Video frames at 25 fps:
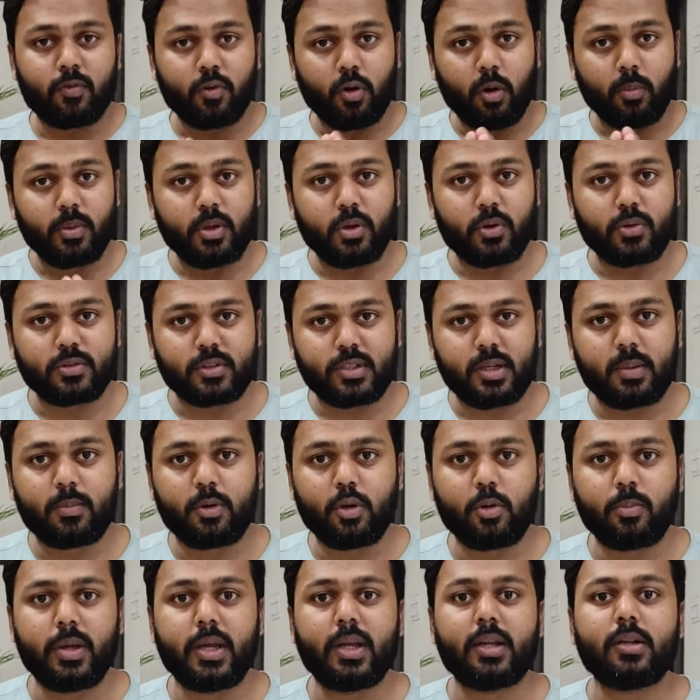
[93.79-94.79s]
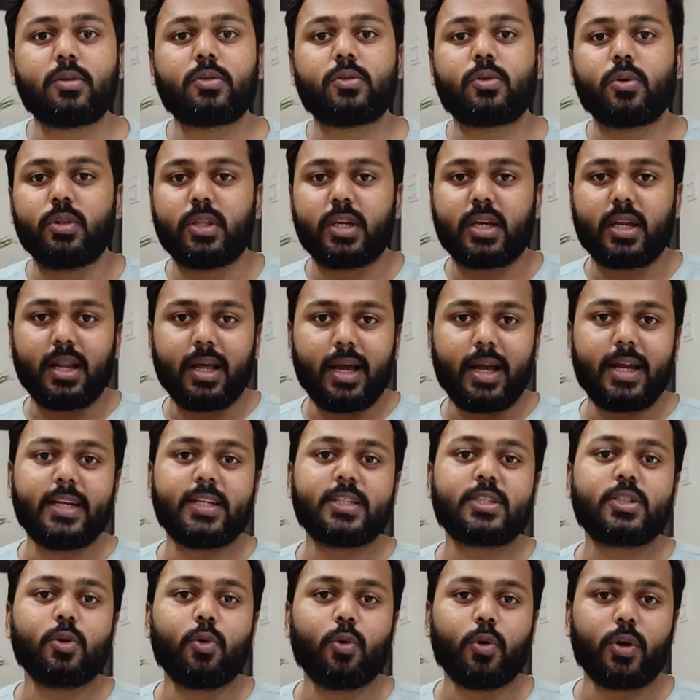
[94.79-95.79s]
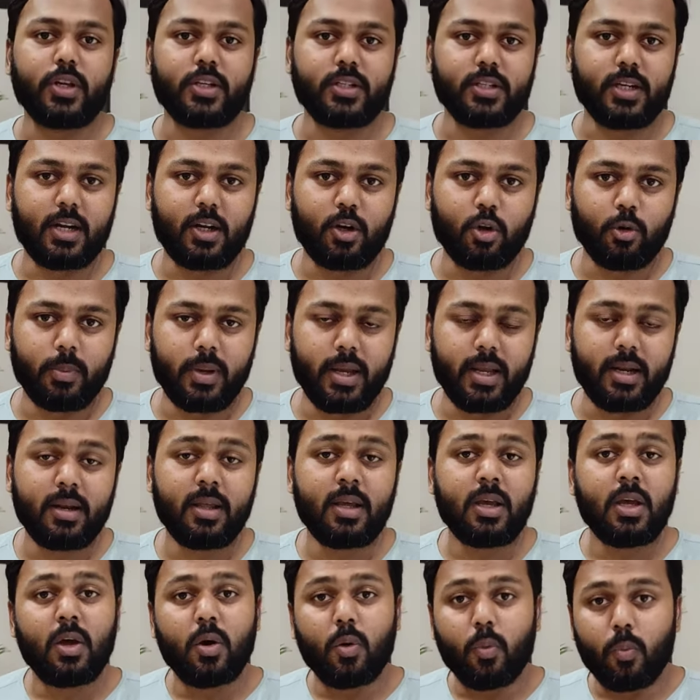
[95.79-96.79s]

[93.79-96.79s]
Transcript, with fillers: from your subdomain to the client's original domain